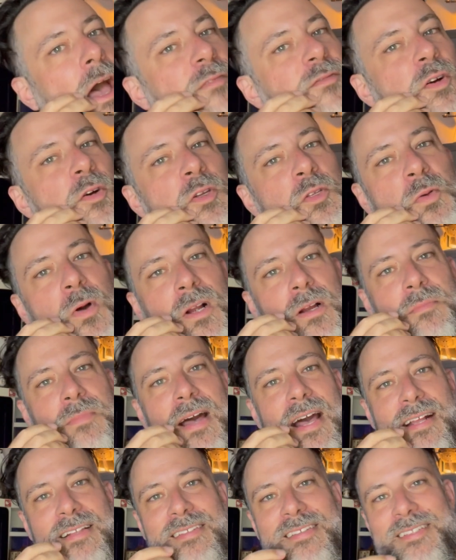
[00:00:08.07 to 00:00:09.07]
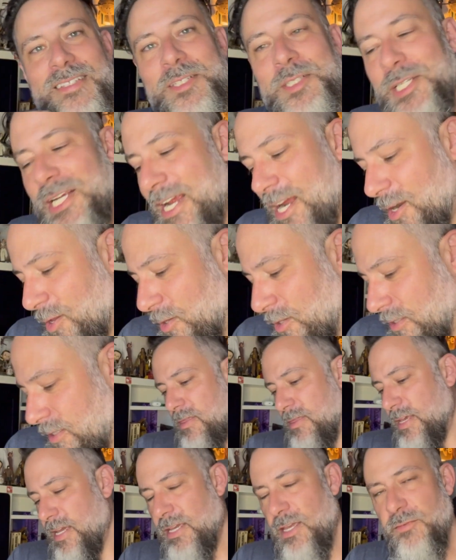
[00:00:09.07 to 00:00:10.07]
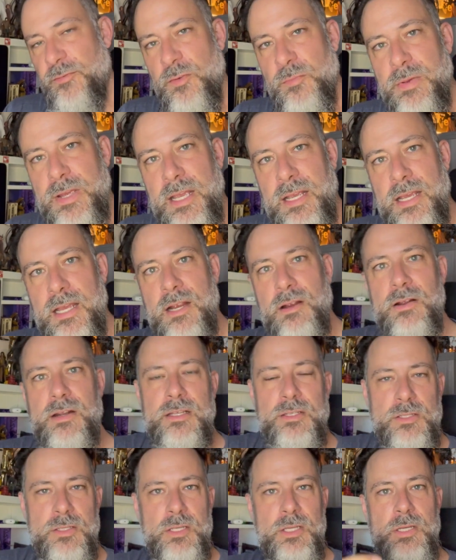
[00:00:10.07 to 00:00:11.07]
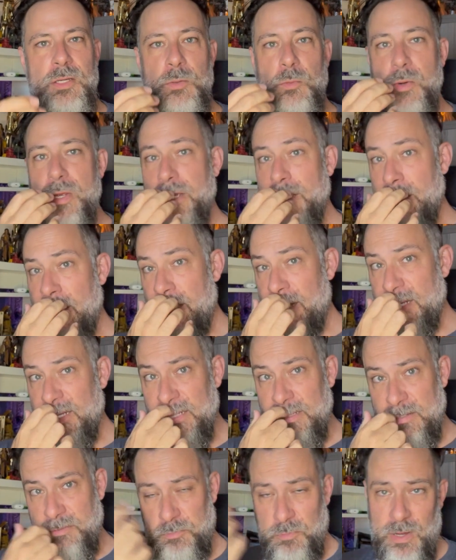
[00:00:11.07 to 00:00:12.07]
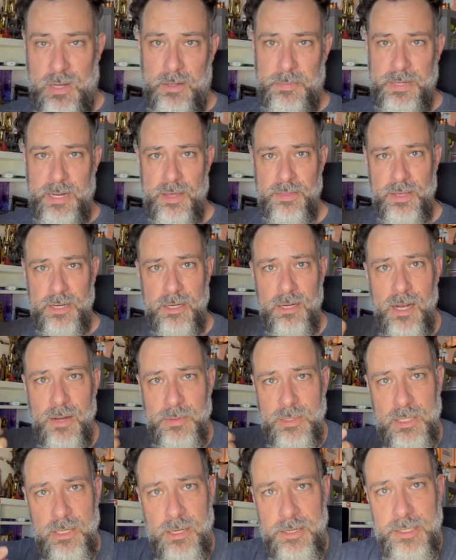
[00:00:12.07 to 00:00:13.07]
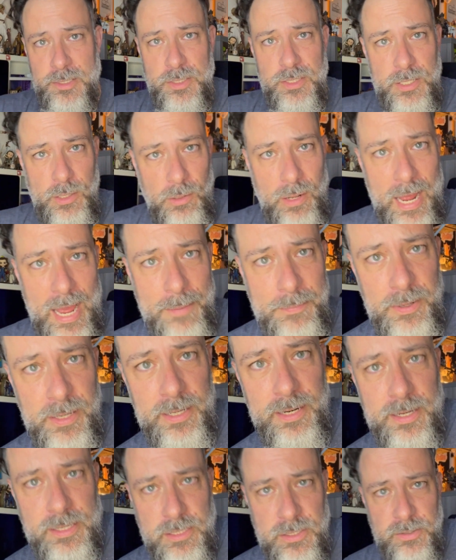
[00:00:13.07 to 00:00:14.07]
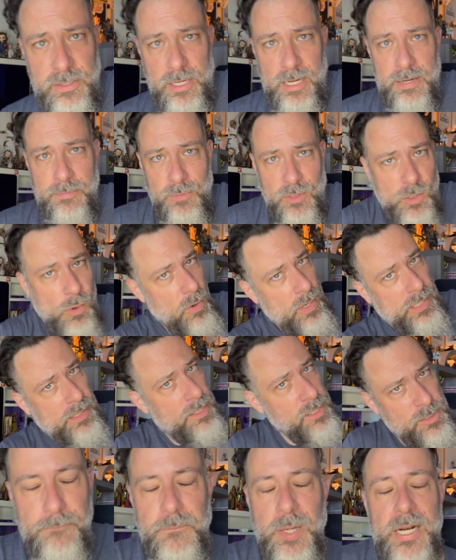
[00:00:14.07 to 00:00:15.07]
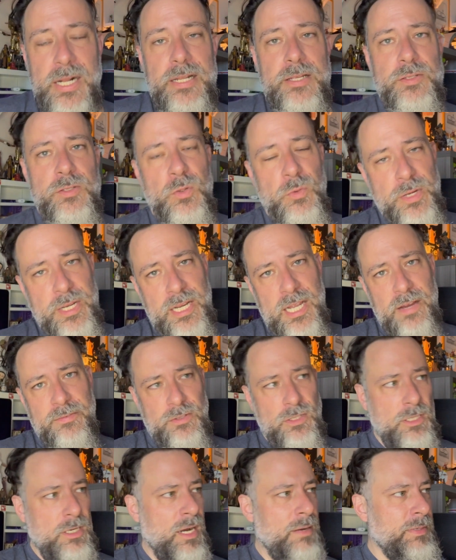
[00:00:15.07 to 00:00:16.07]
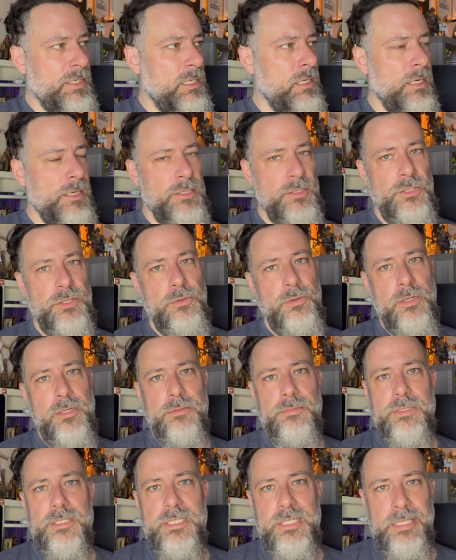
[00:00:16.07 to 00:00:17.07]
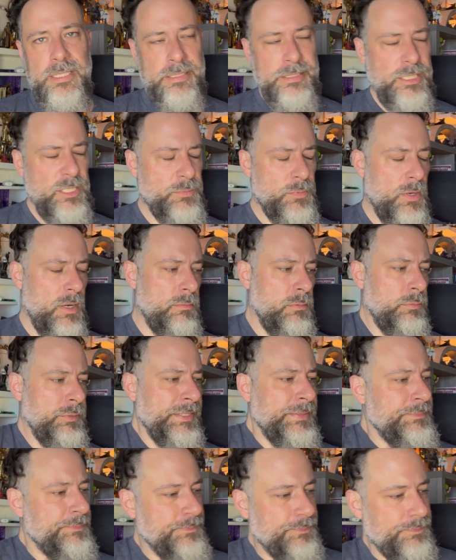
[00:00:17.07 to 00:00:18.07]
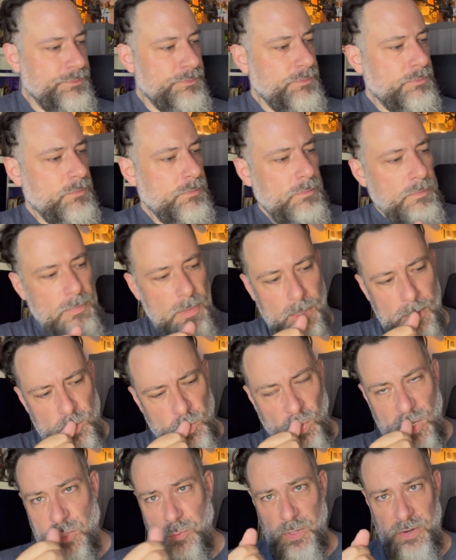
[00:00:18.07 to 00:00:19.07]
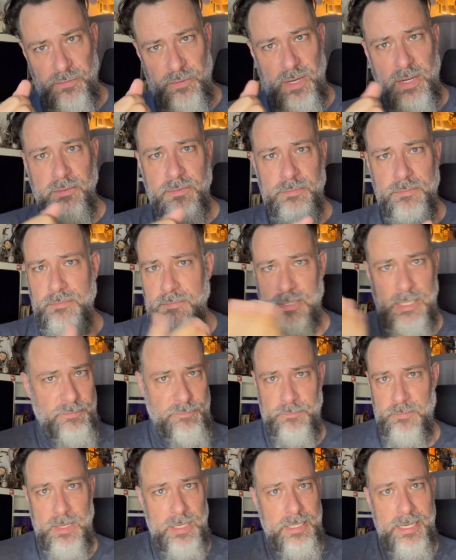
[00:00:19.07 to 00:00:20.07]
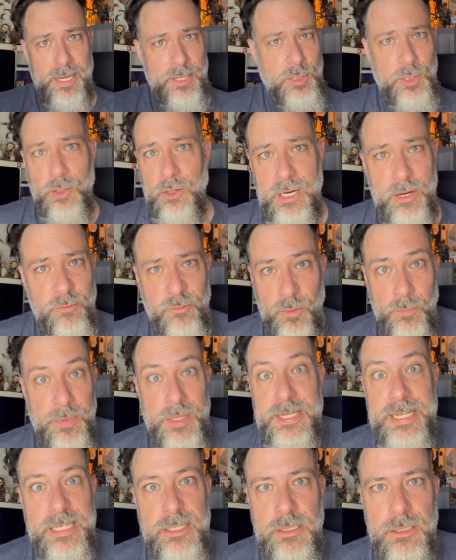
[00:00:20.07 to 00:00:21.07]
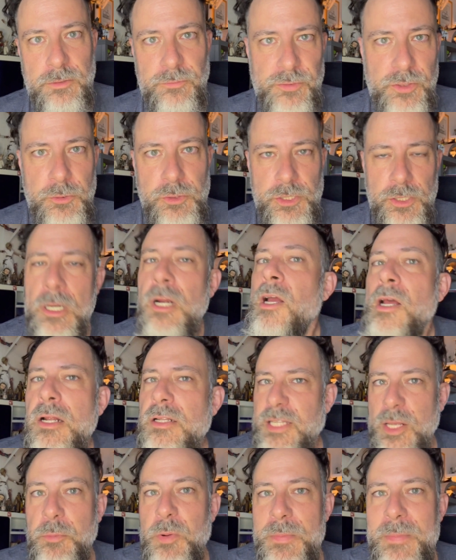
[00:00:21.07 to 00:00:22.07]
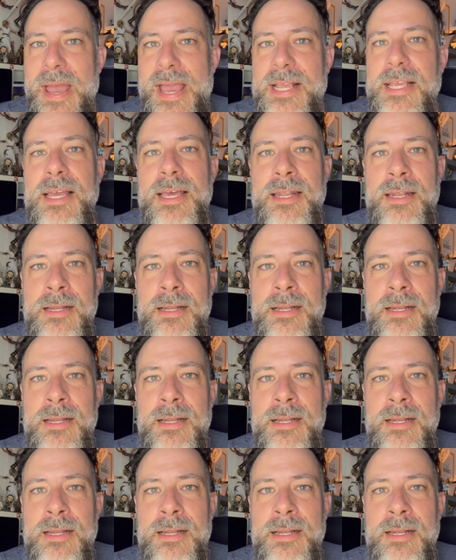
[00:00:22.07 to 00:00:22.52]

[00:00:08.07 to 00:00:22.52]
folks, welcome back to the channel. Thank you for being here. It is the weekend. I think Comic-Con is still happening as I'm recording this, but it is the week after Comic-Con as you are seeing this probably. 2025, in case you're here from the distant future. Did we make it?